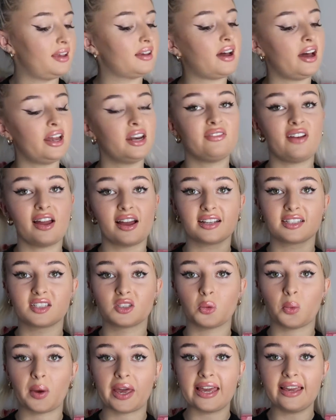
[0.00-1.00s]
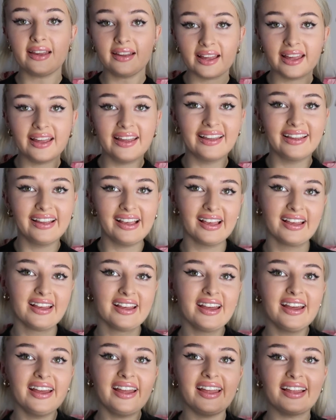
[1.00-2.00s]
Kind of like a sweet.
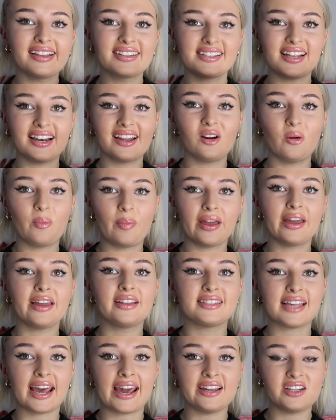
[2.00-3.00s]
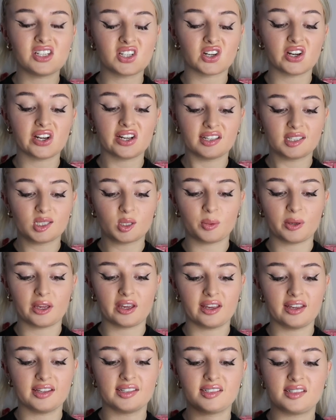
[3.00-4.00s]
It's a little bit dangerous
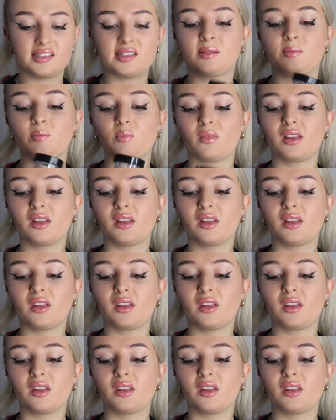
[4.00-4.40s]
because